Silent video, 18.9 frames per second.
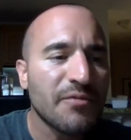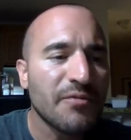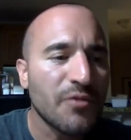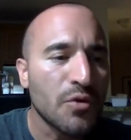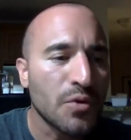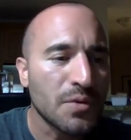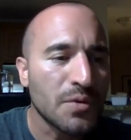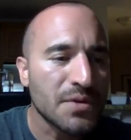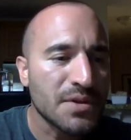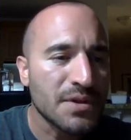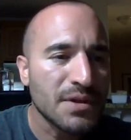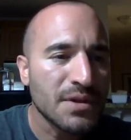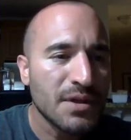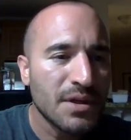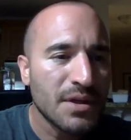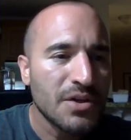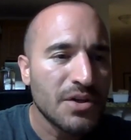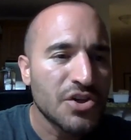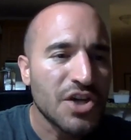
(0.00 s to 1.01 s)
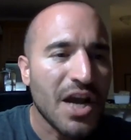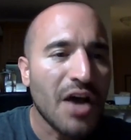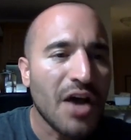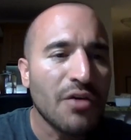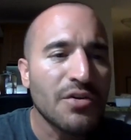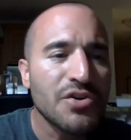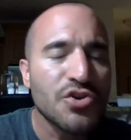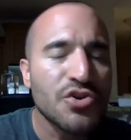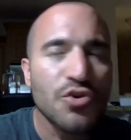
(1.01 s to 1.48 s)
foods.
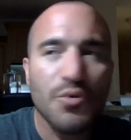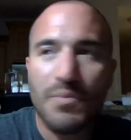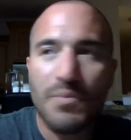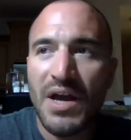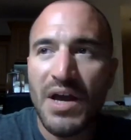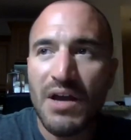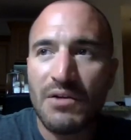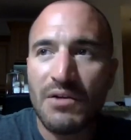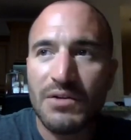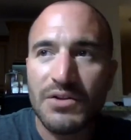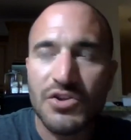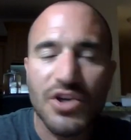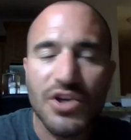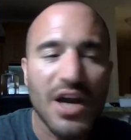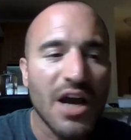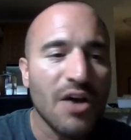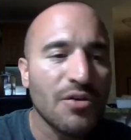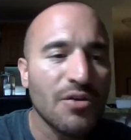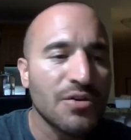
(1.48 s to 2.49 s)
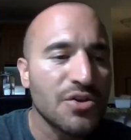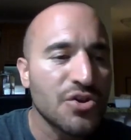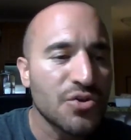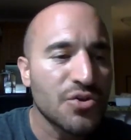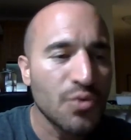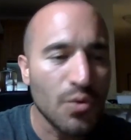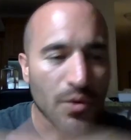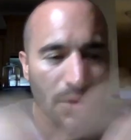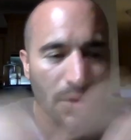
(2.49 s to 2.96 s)
Challenge your palate, challenge
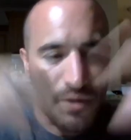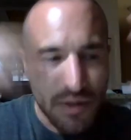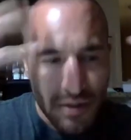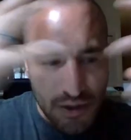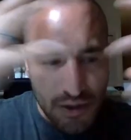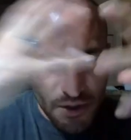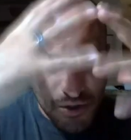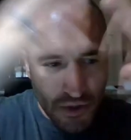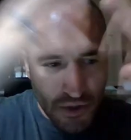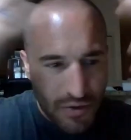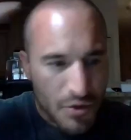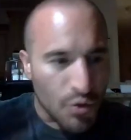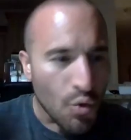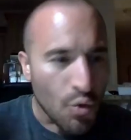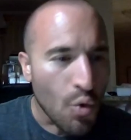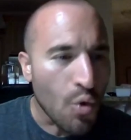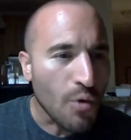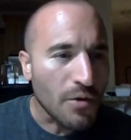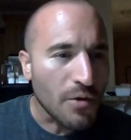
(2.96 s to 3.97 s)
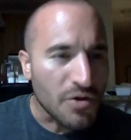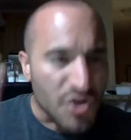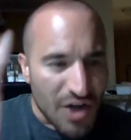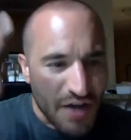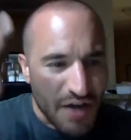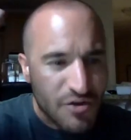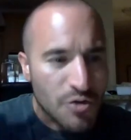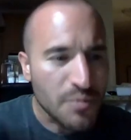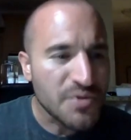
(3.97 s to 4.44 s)
your aura,
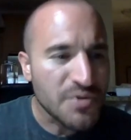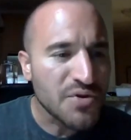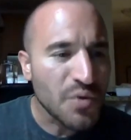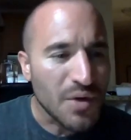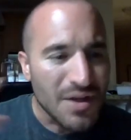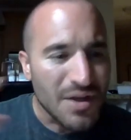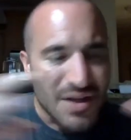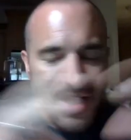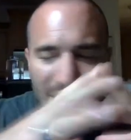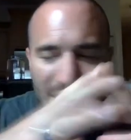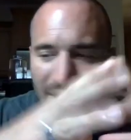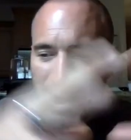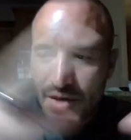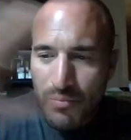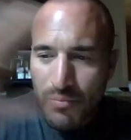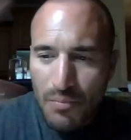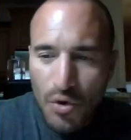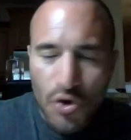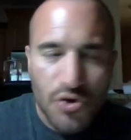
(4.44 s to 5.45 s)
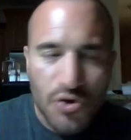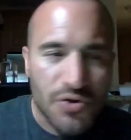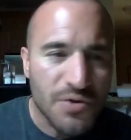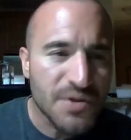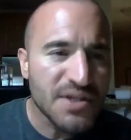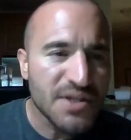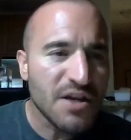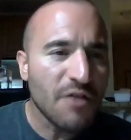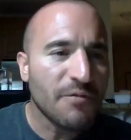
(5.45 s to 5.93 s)
challenge your persona, immerse
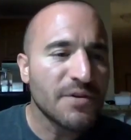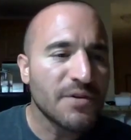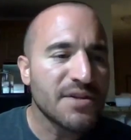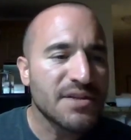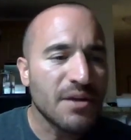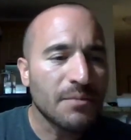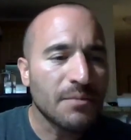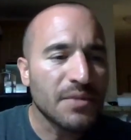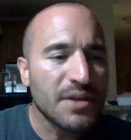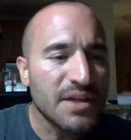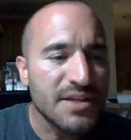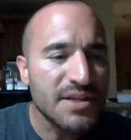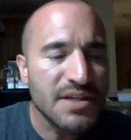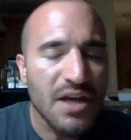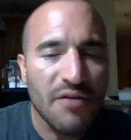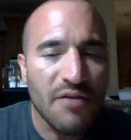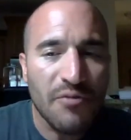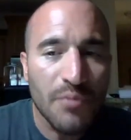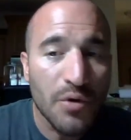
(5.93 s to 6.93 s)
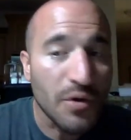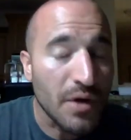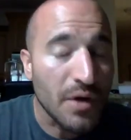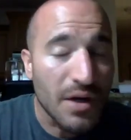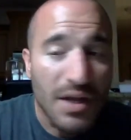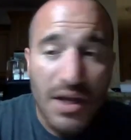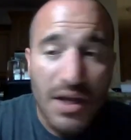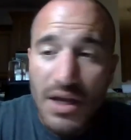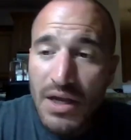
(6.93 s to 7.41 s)
yourself in something that's not familiar.
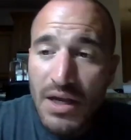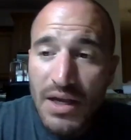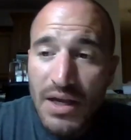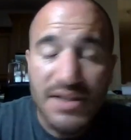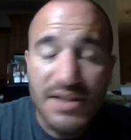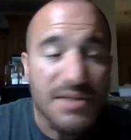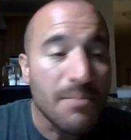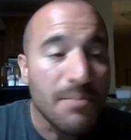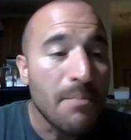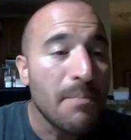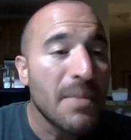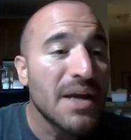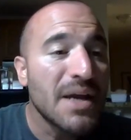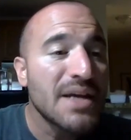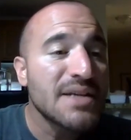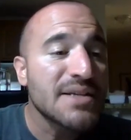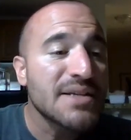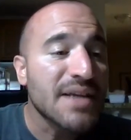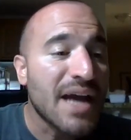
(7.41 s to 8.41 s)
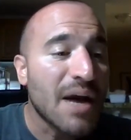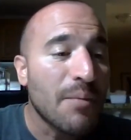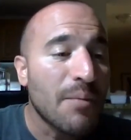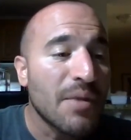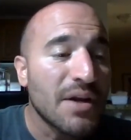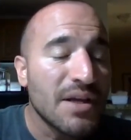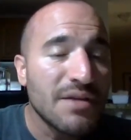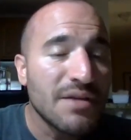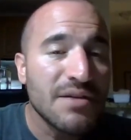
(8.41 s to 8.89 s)
And it's amazing how
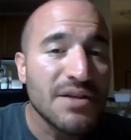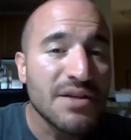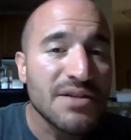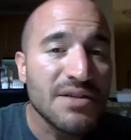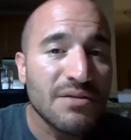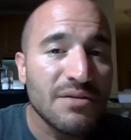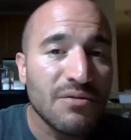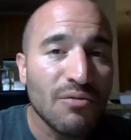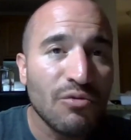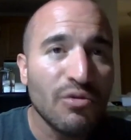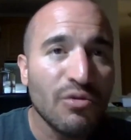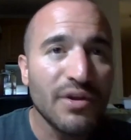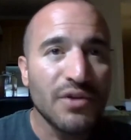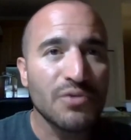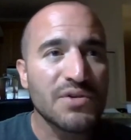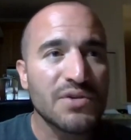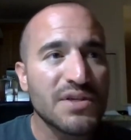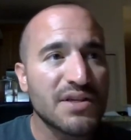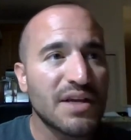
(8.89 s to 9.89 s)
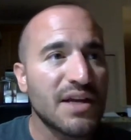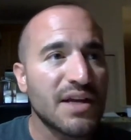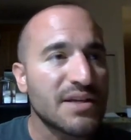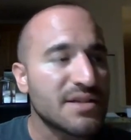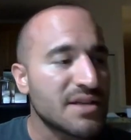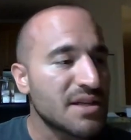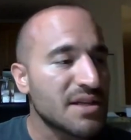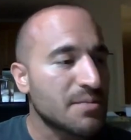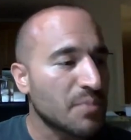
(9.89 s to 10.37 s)
many of these little
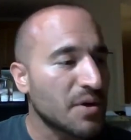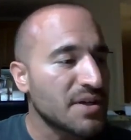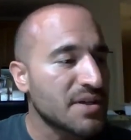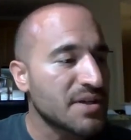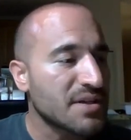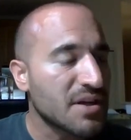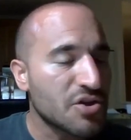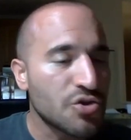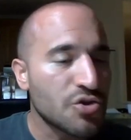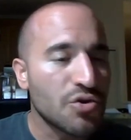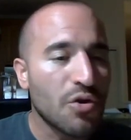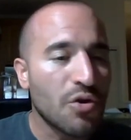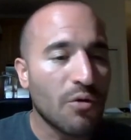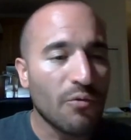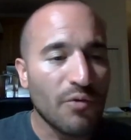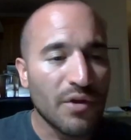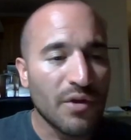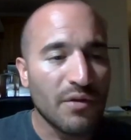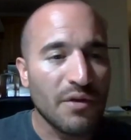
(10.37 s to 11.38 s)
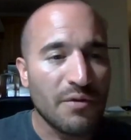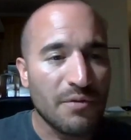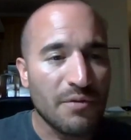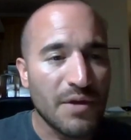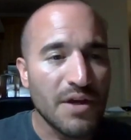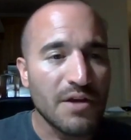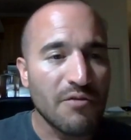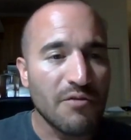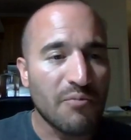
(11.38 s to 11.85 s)
states, these places that you don't really
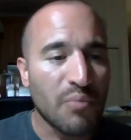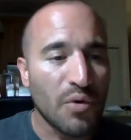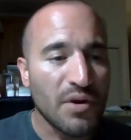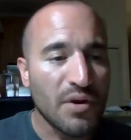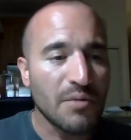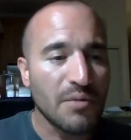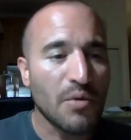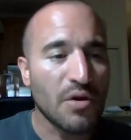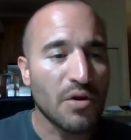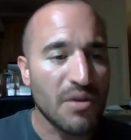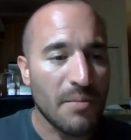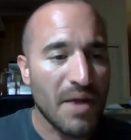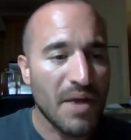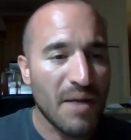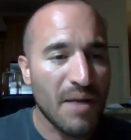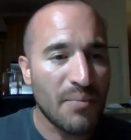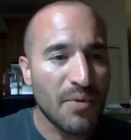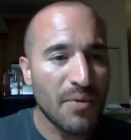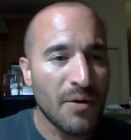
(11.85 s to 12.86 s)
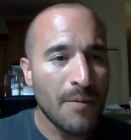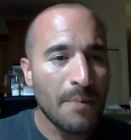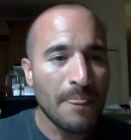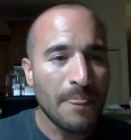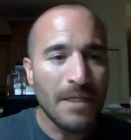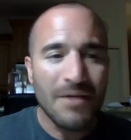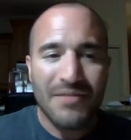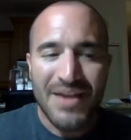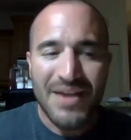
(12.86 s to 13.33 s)
think of putting them on the map,
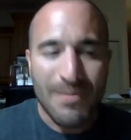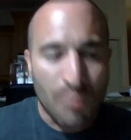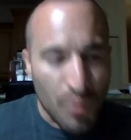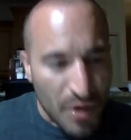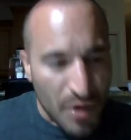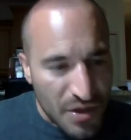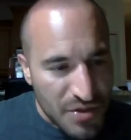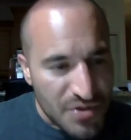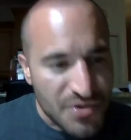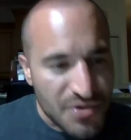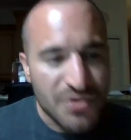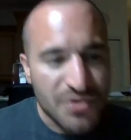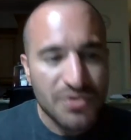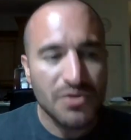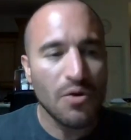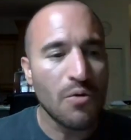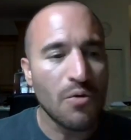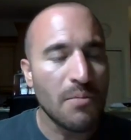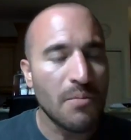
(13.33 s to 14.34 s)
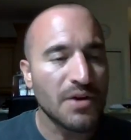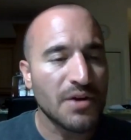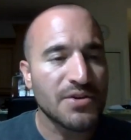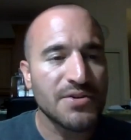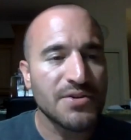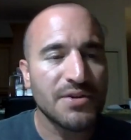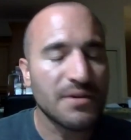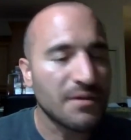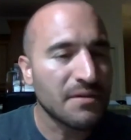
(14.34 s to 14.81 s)
they bring so
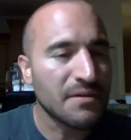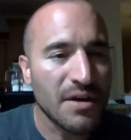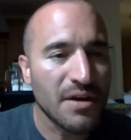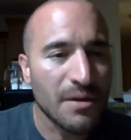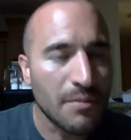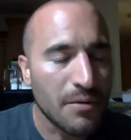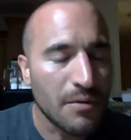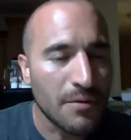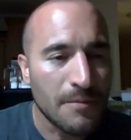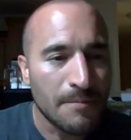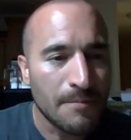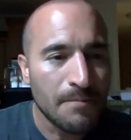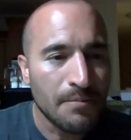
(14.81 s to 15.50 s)
much to the table.